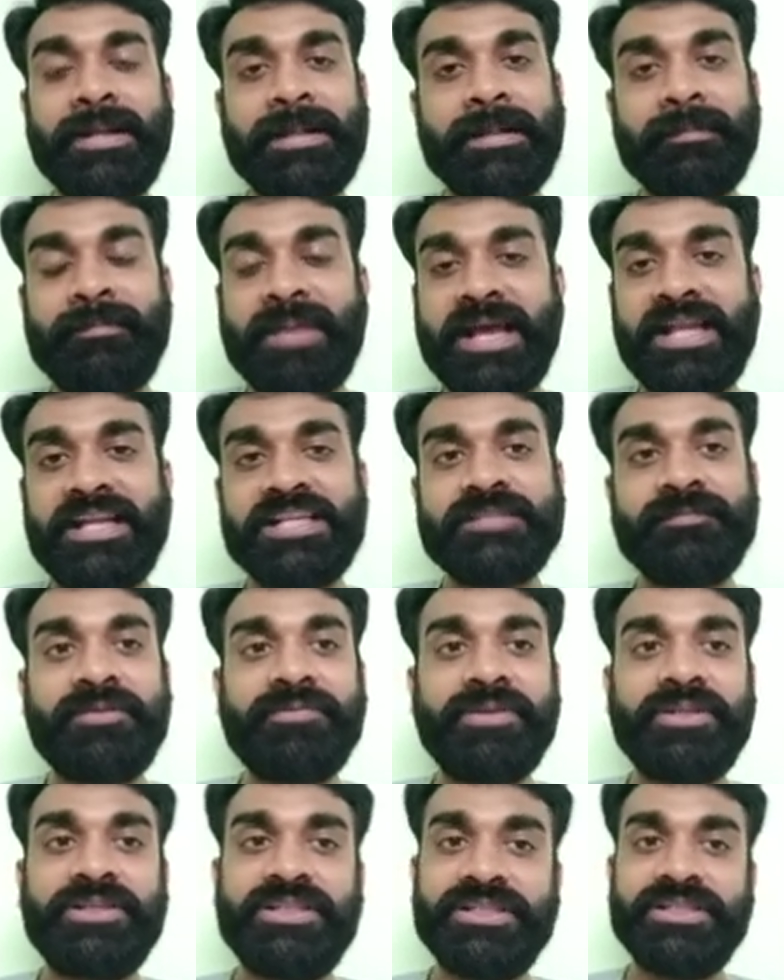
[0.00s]
the balance
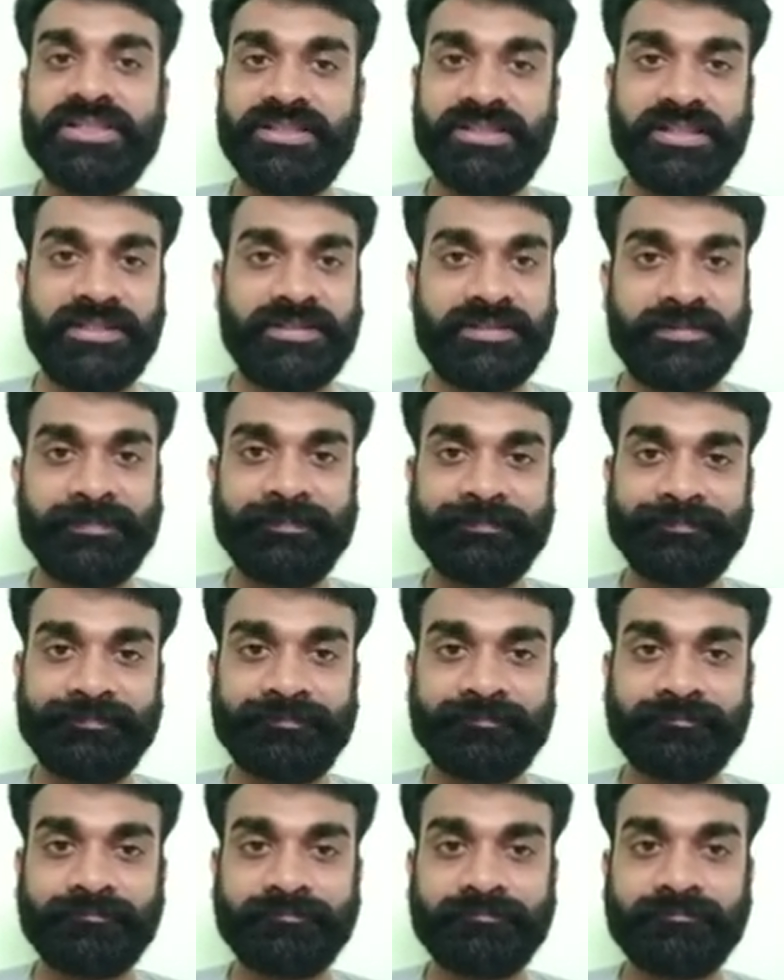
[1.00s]
between these things,
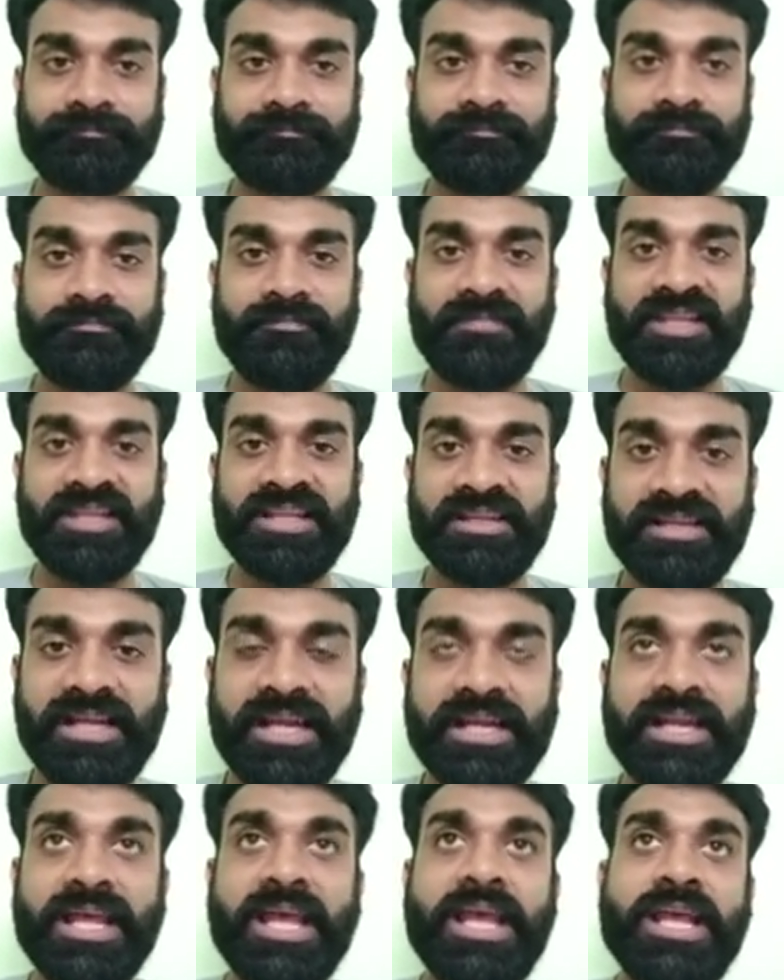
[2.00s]

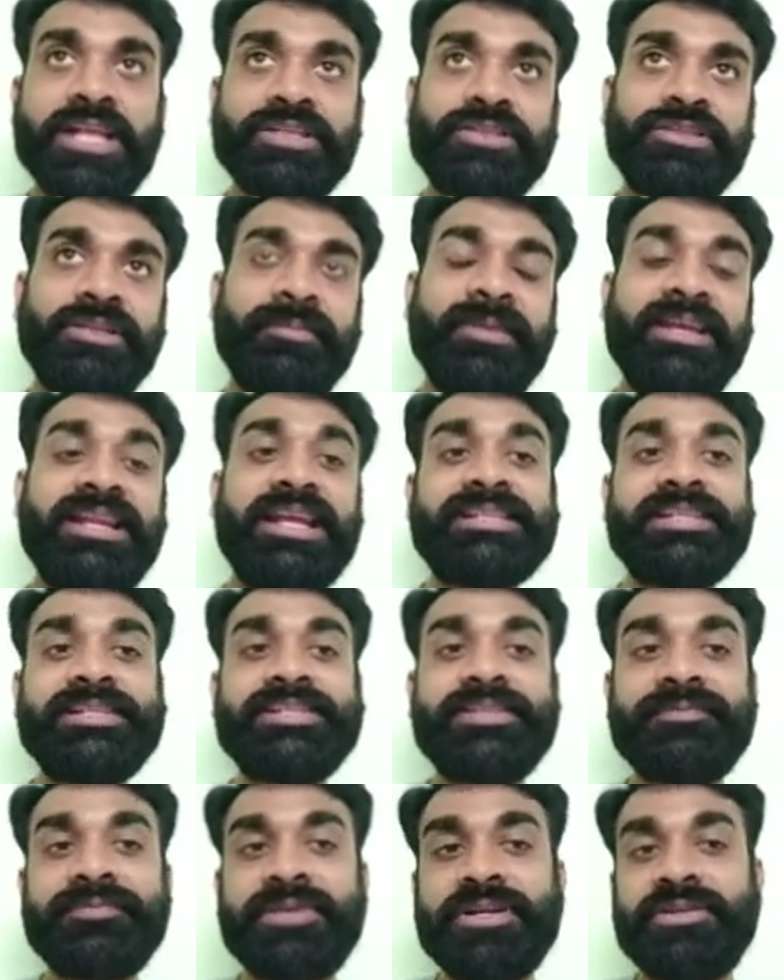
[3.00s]
right? So the main
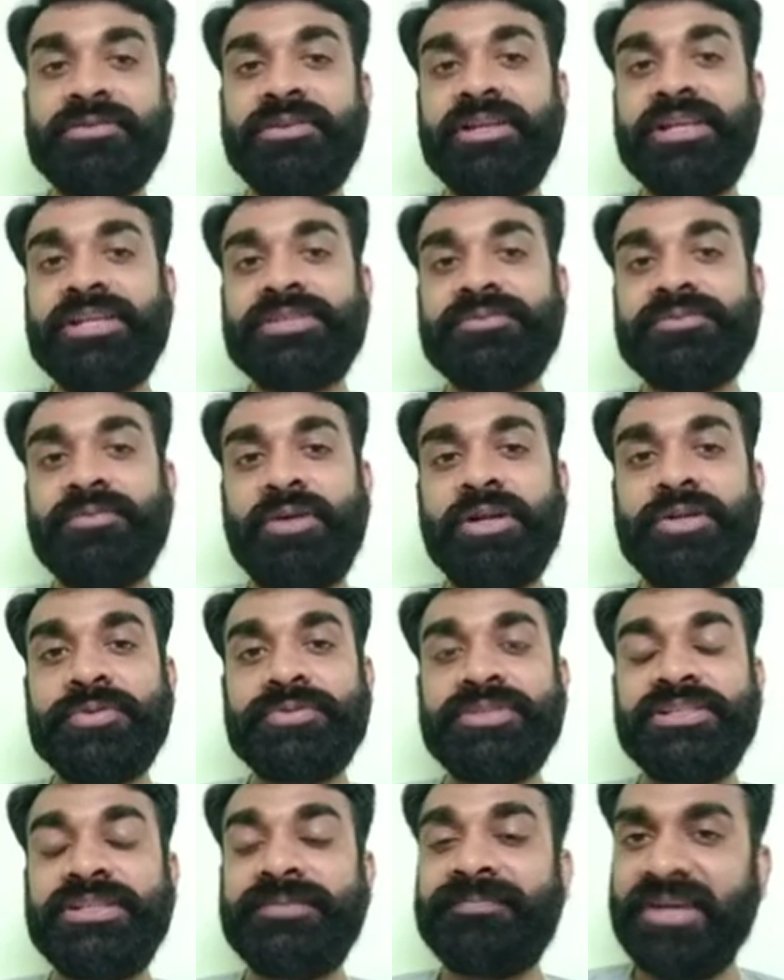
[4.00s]
essence of controlling is what? To
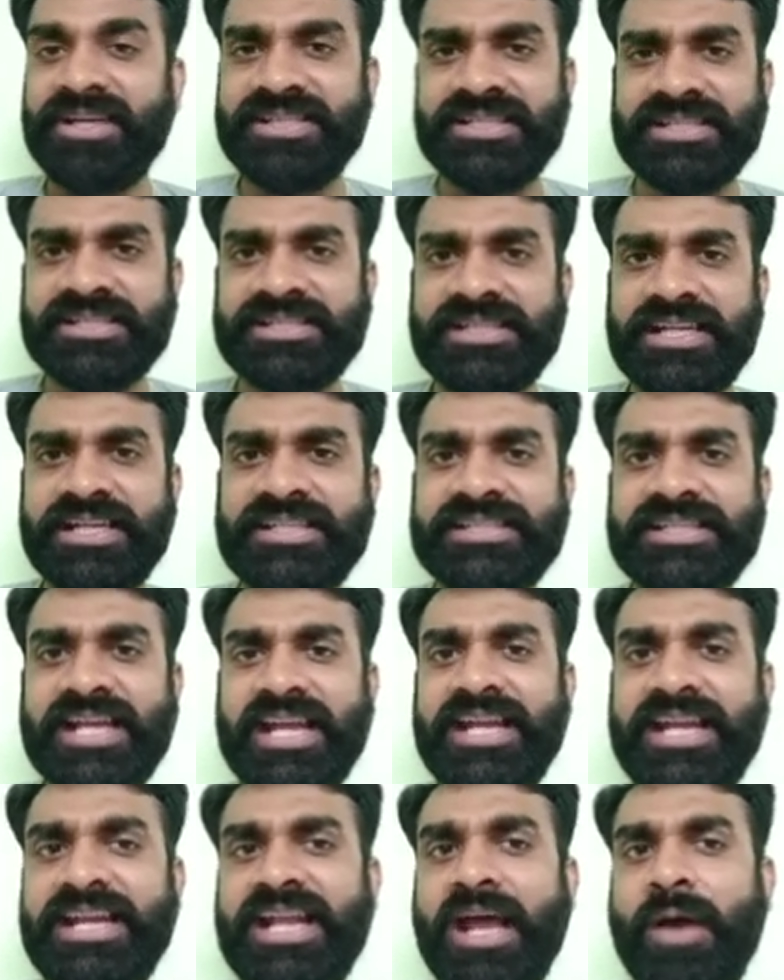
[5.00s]
see the functions that is
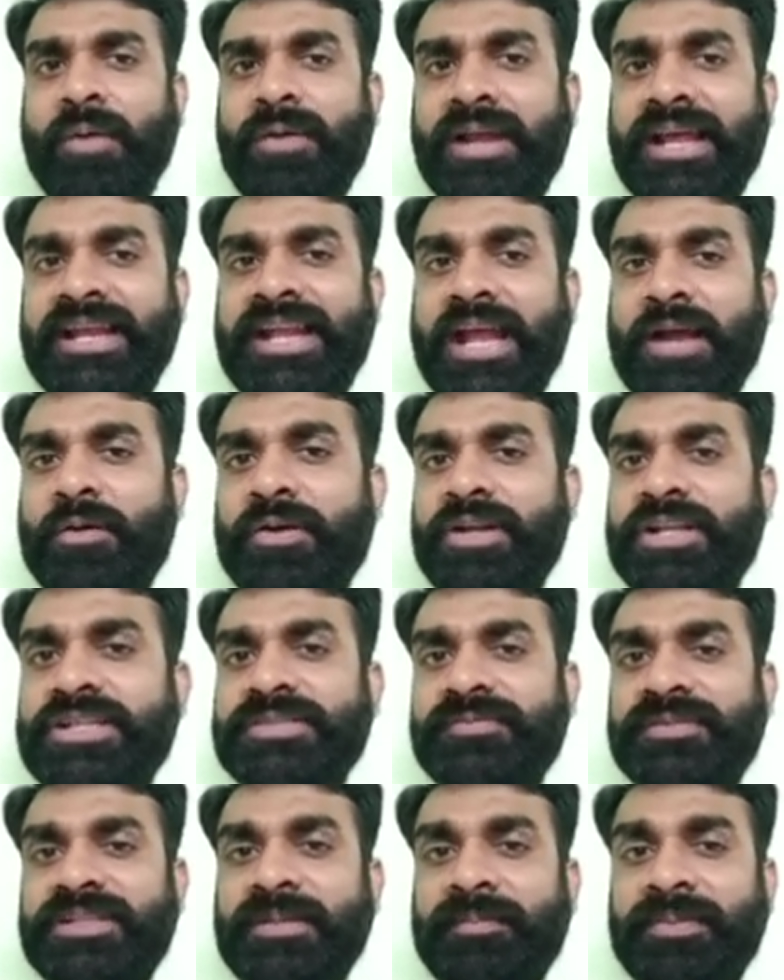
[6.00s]
carried out in
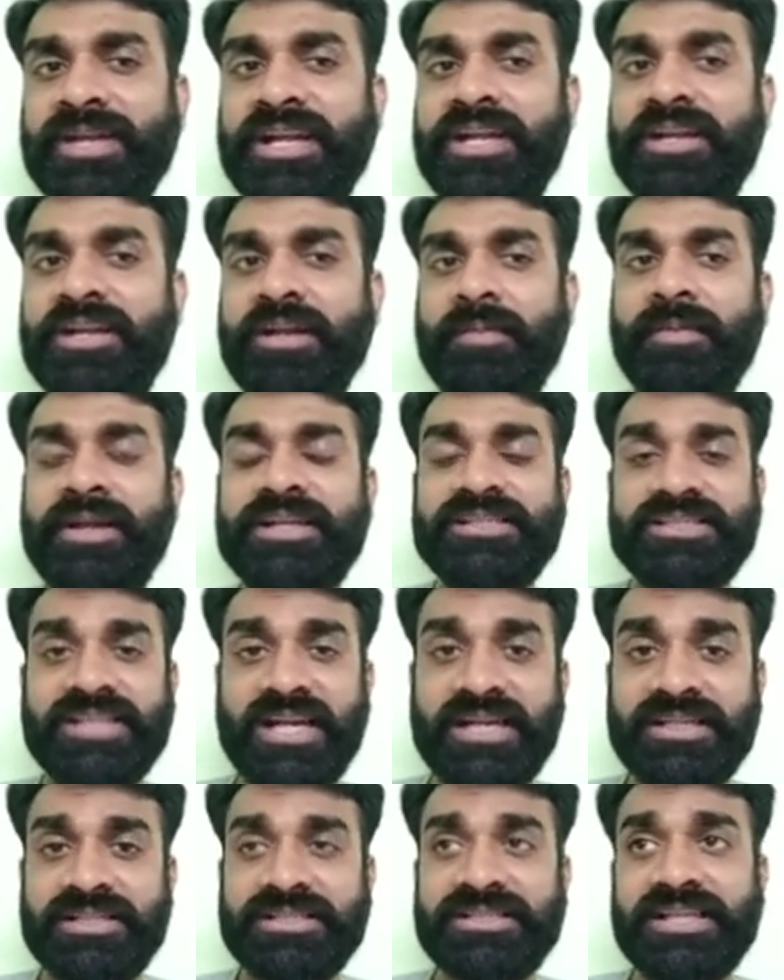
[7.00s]
accordance with the predetermined
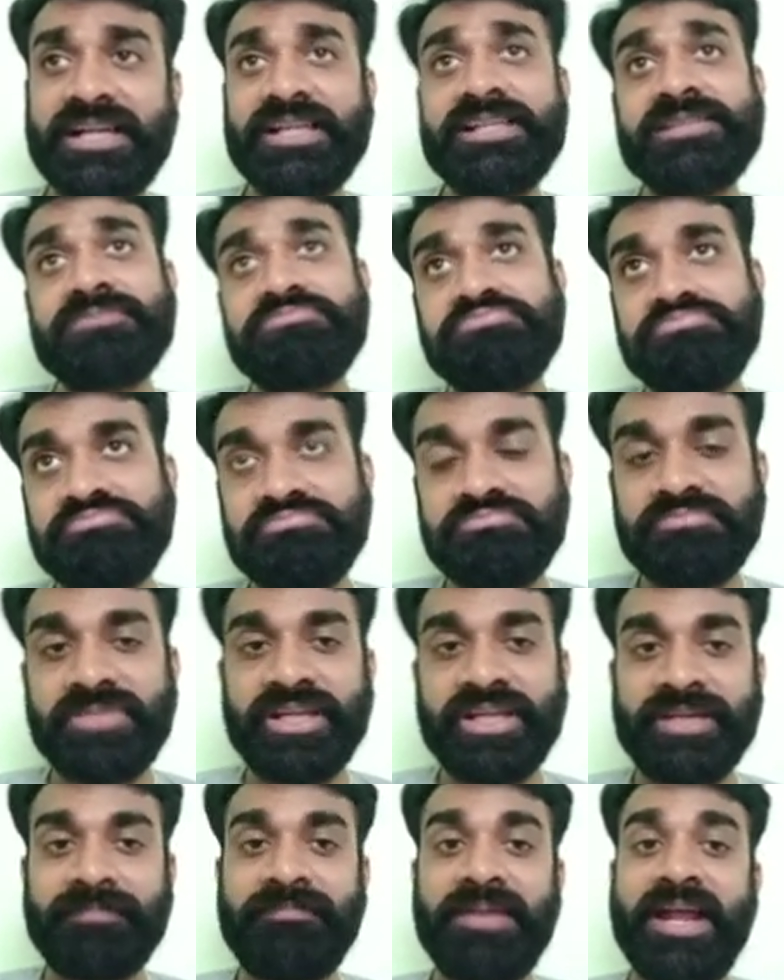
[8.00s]
standards that is
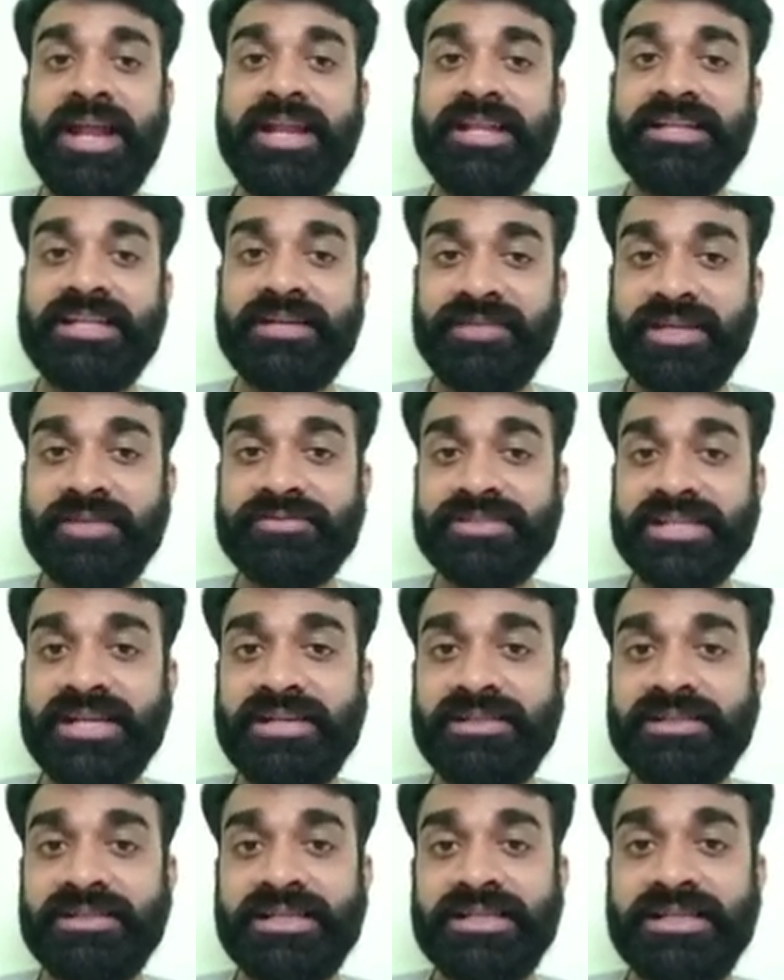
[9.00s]
in planning that we have
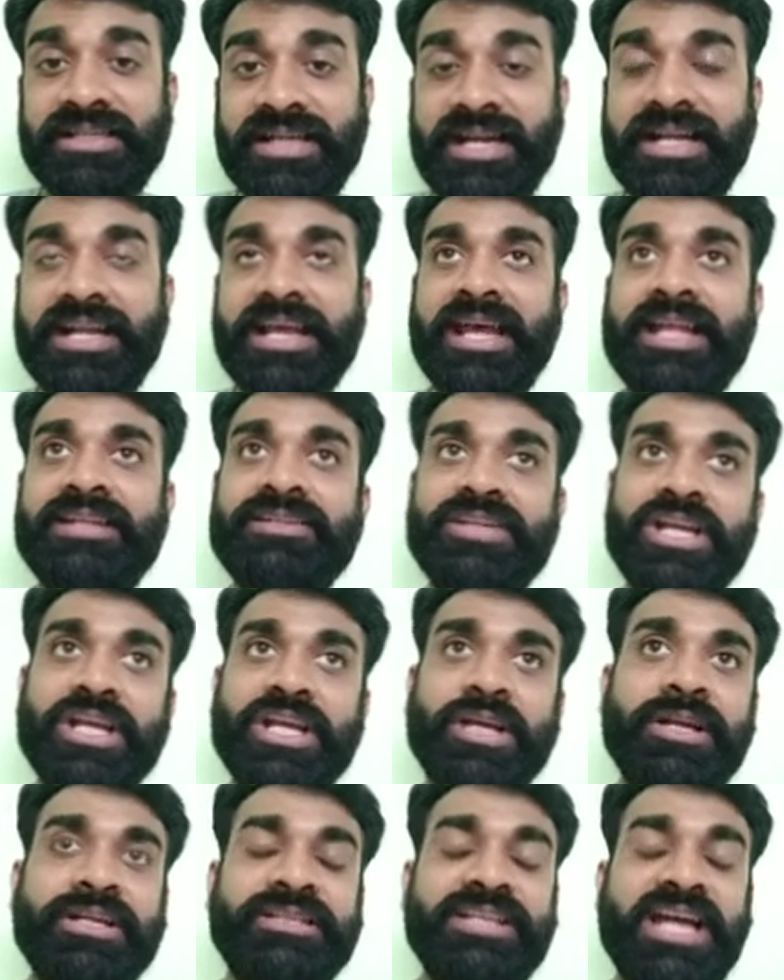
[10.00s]
set, right? And
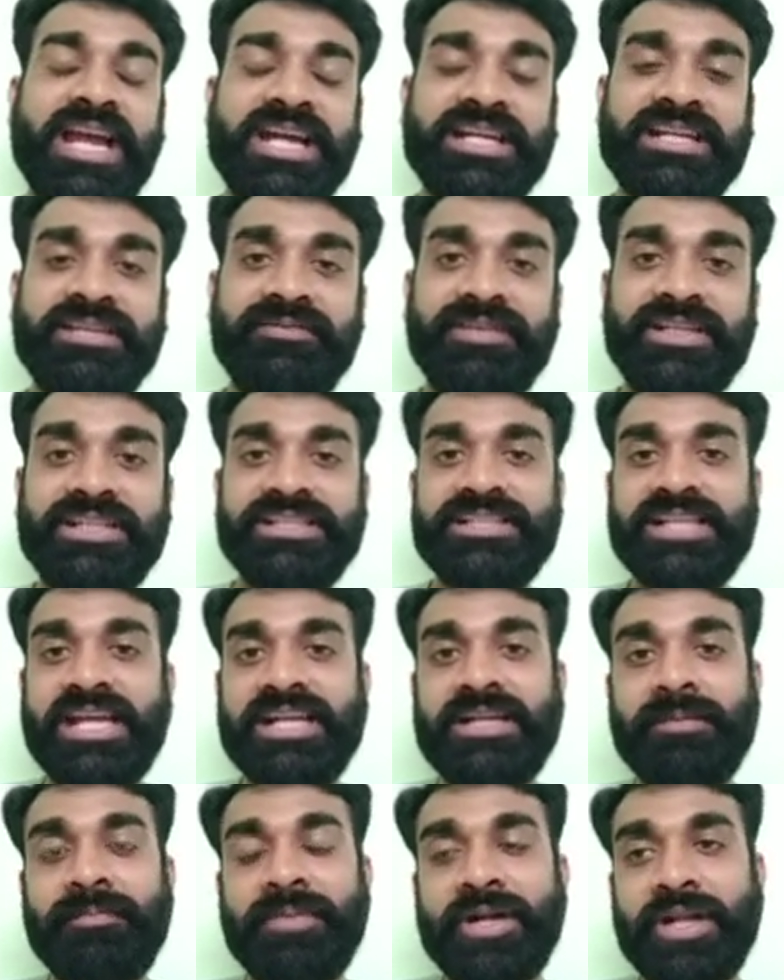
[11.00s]
regulate the activities
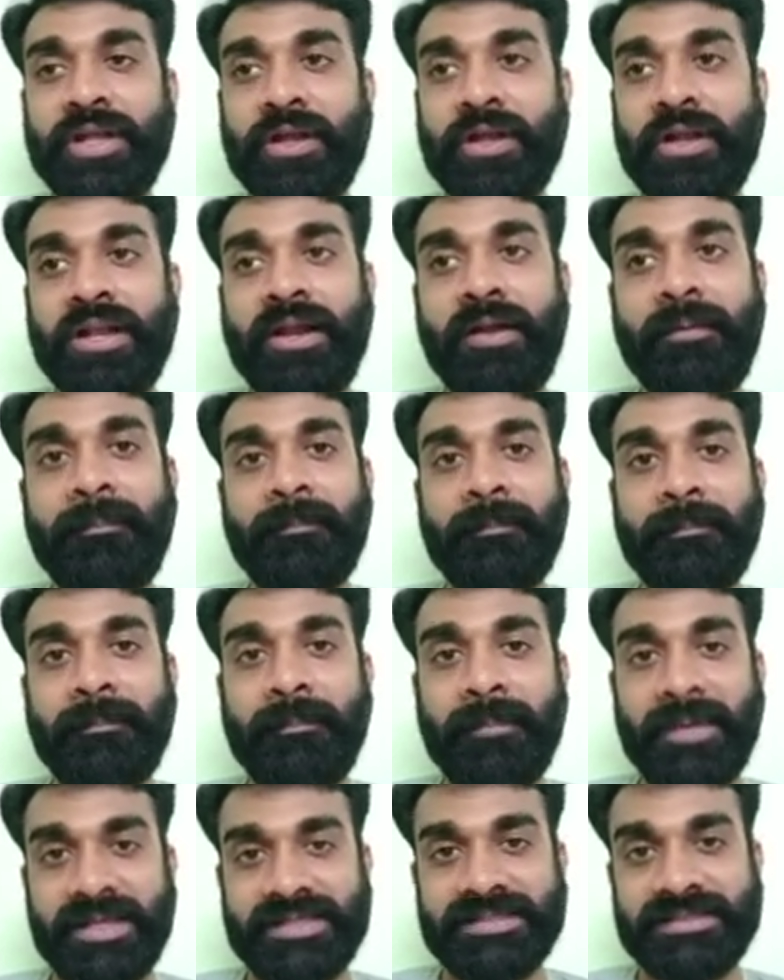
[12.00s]
at a particular
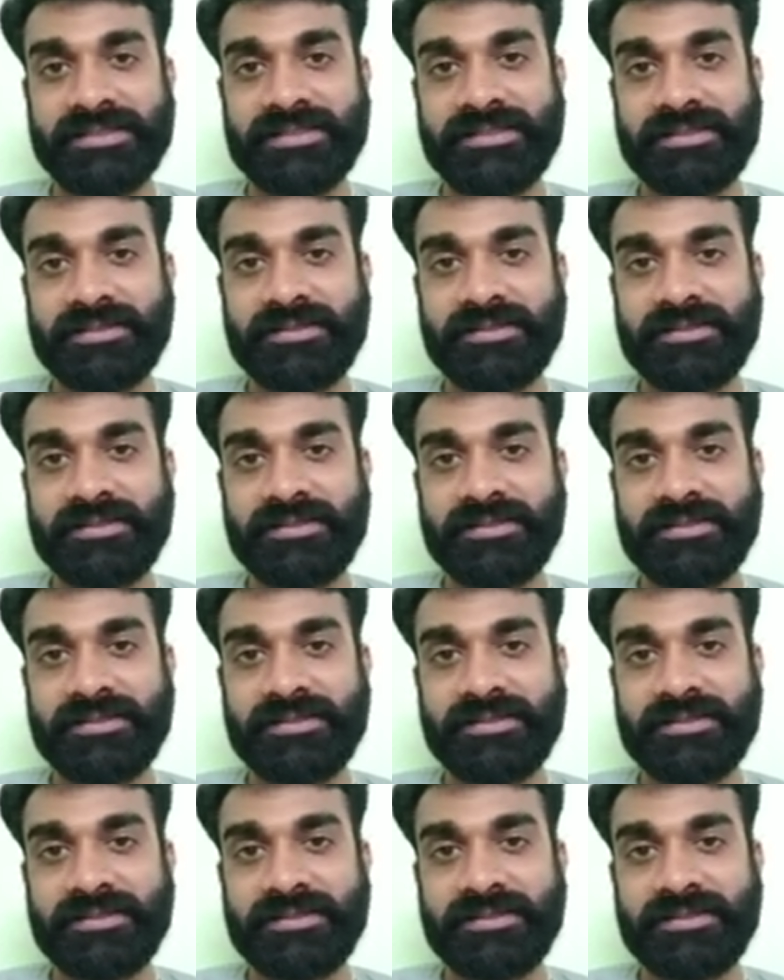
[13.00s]
pace.